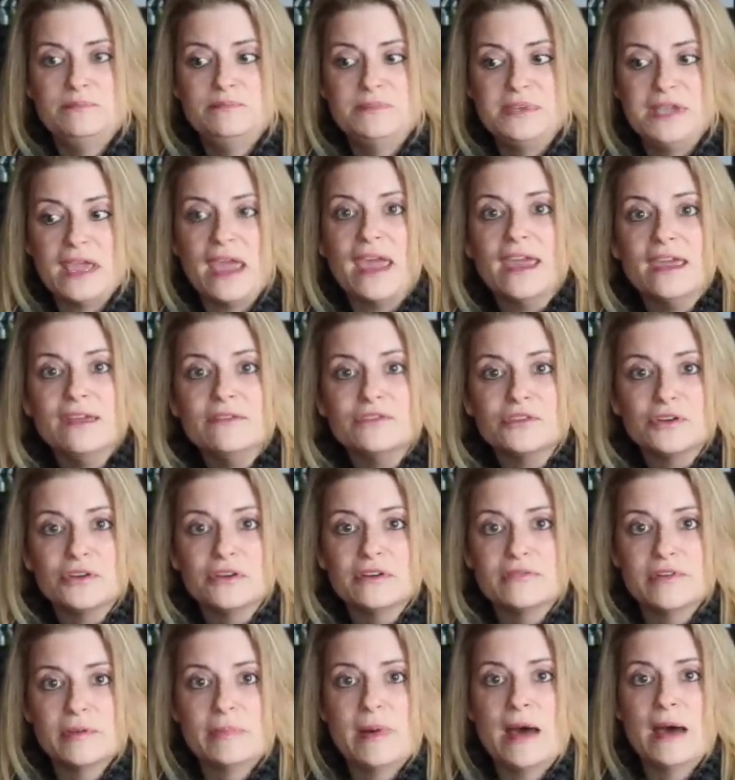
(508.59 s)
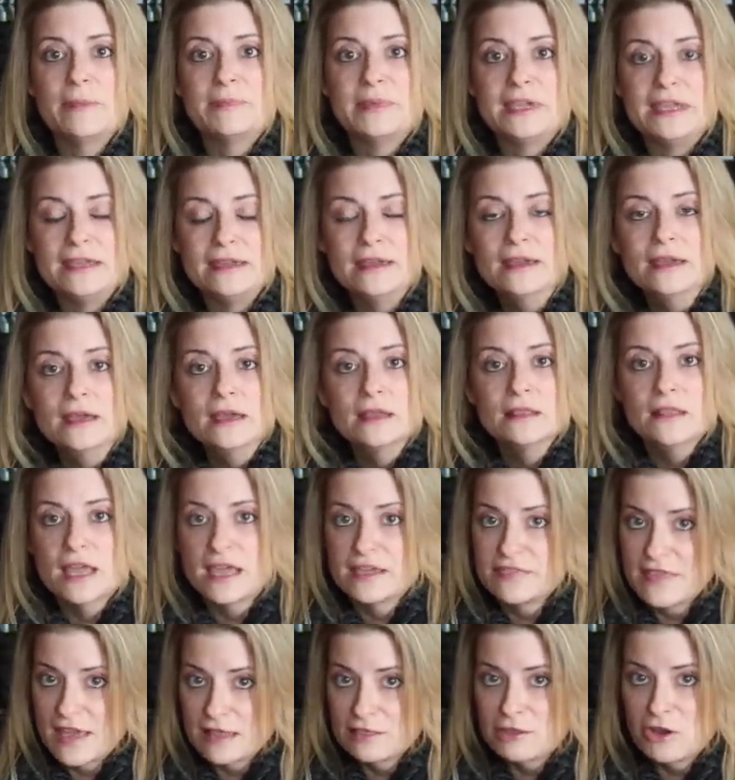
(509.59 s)
behavior of a puppy
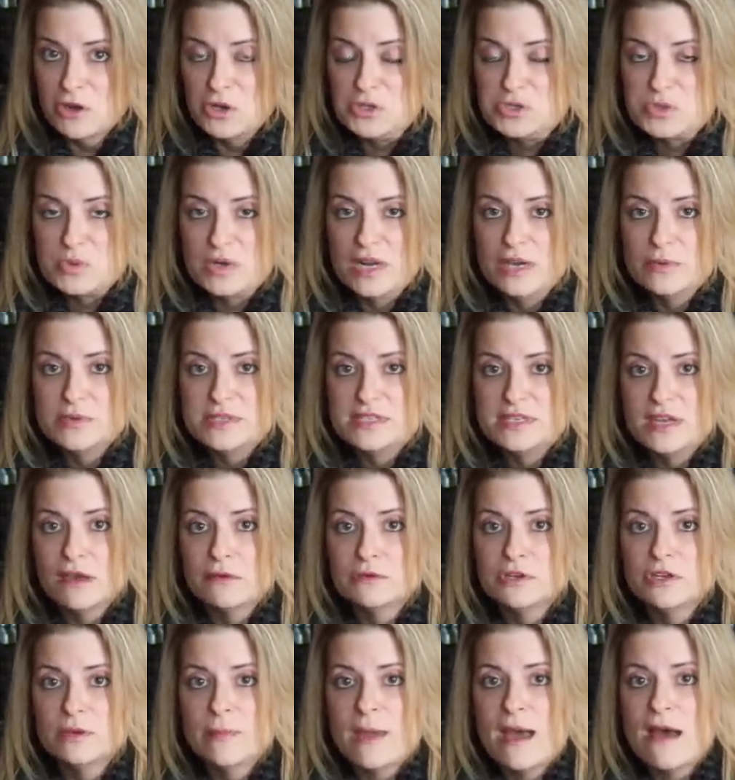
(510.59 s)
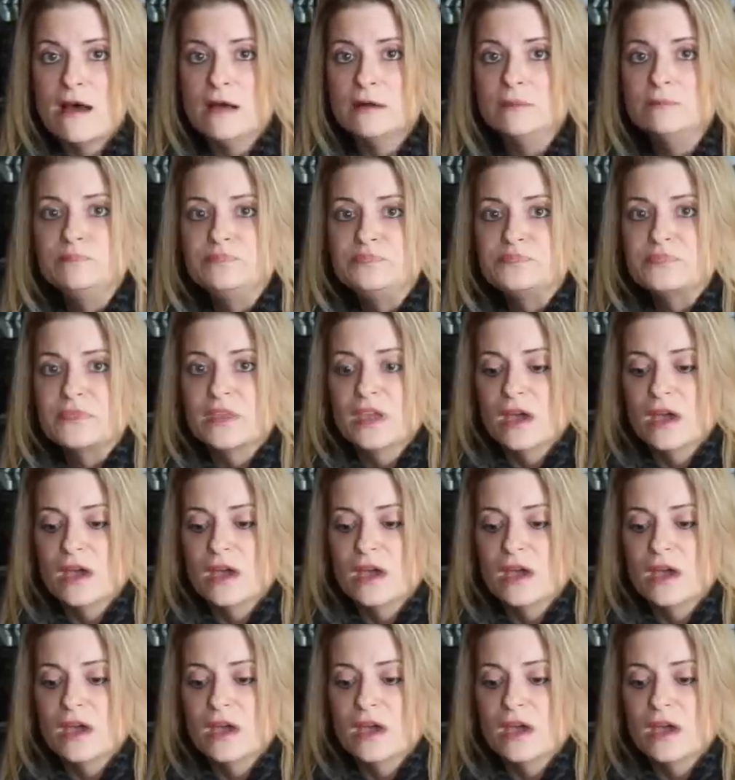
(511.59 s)
like that large one I was telling you about